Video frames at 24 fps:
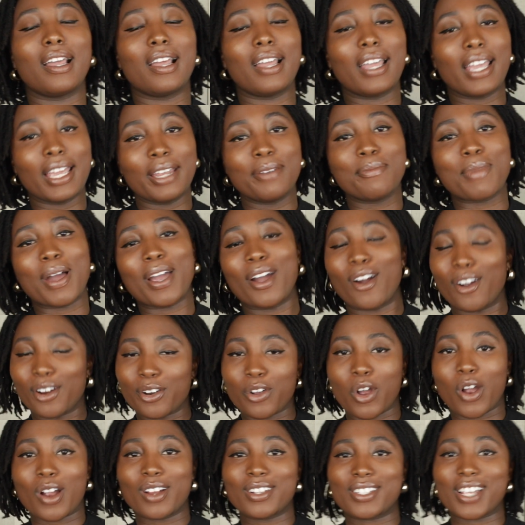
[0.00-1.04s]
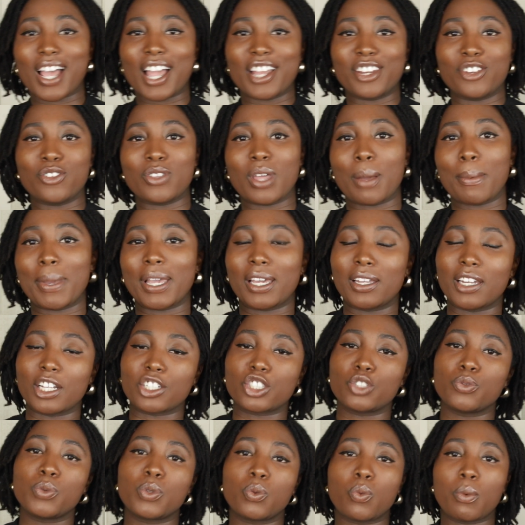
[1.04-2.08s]
in my heart of hearts, I knew that my
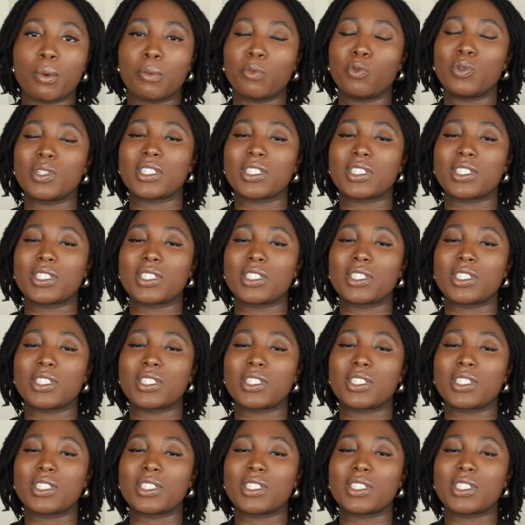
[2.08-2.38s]
connection with women